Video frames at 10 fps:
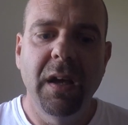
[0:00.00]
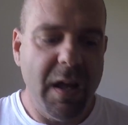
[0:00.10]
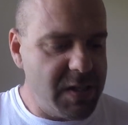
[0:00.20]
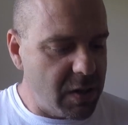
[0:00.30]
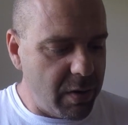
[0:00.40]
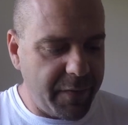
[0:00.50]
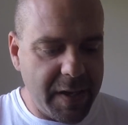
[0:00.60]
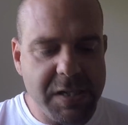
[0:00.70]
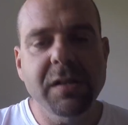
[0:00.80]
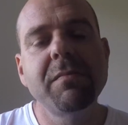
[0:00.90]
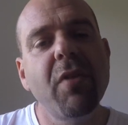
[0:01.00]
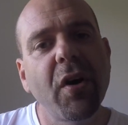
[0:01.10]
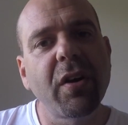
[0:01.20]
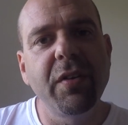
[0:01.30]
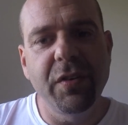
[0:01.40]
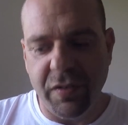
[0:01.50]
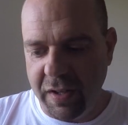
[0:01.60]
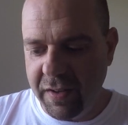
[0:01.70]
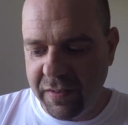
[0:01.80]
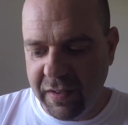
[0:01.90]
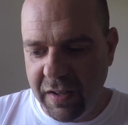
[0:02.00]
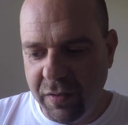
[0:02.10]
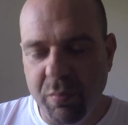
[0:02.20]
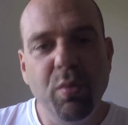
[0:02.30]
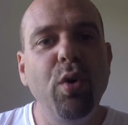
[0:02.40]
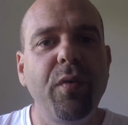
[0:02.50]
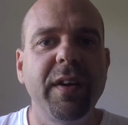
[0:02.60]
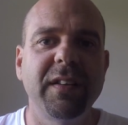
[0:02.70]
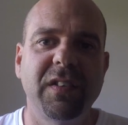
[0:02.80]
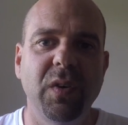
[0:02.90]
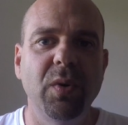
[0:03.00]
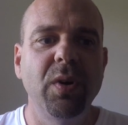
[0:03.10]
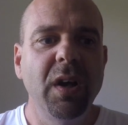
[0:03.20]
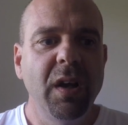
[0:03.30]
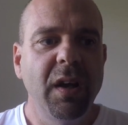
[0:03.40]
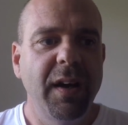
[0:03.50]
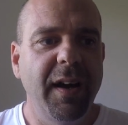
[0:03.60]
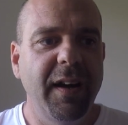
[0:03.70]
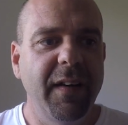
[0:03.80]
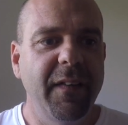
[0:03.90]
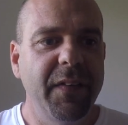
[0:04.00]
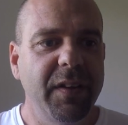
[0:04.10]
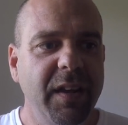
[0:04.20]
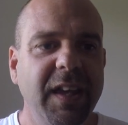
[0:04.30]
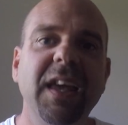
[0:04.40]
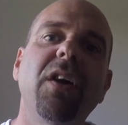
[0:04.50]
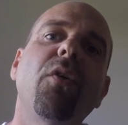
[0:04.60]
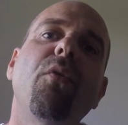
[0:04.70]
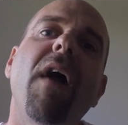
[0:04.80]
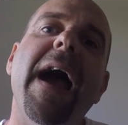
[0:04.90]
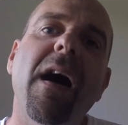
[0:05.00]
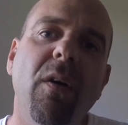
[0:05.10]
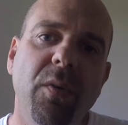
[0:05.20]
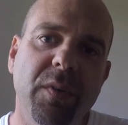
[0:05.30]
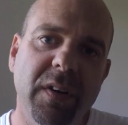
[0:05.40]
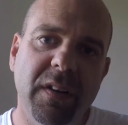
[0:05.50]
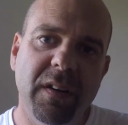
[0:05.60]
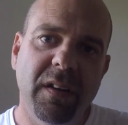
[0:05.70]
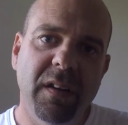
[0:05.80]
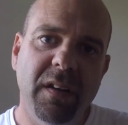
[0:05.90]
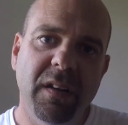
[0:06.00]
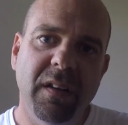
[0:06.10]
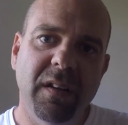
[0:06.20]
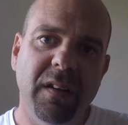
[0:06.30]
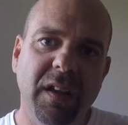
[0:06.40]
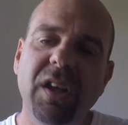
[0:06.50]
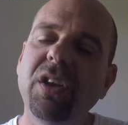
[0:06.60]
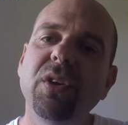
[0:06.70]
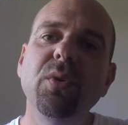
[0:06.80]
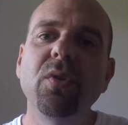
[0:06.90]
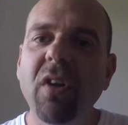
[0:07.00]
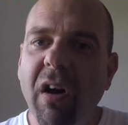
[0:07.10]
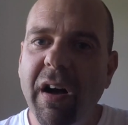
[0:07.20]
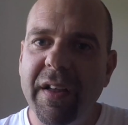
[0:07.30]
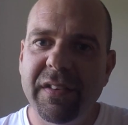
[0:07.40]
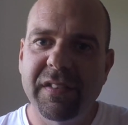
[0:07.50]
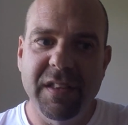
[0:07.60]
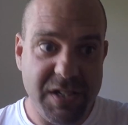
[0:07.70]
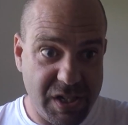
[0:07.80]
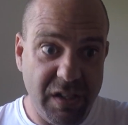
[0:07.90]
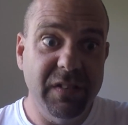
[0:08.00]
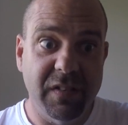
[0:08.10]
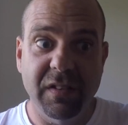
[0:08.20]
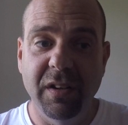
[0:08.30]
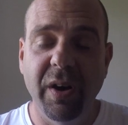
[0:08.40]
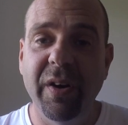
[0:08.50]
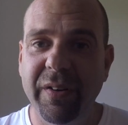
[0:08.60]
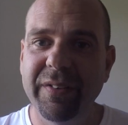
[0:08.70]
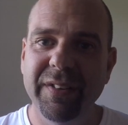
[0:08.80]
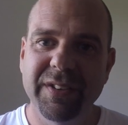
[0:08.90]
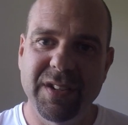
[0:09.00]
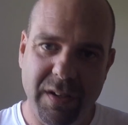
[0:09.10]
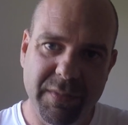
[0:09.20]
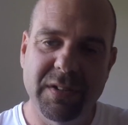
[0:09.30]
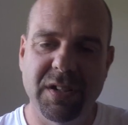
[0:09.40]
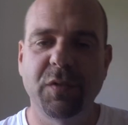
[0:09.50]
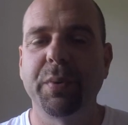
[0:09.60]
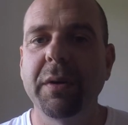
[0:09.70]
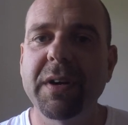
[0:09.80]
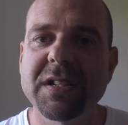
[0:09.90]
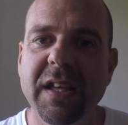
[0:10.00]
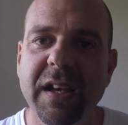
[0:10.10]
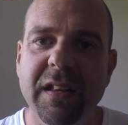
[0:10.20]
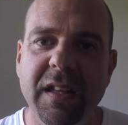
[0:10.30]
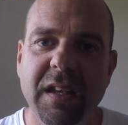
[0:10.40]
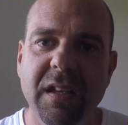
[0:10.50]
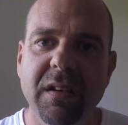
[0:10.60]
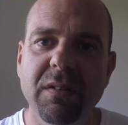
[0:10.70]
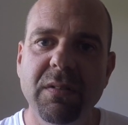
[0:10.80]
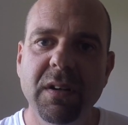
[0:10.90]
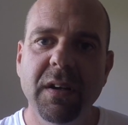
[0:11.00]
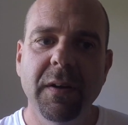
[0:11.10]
And so if Angela Merkel is moving to get around EU laws that she's, she's pretty much the head of the EU.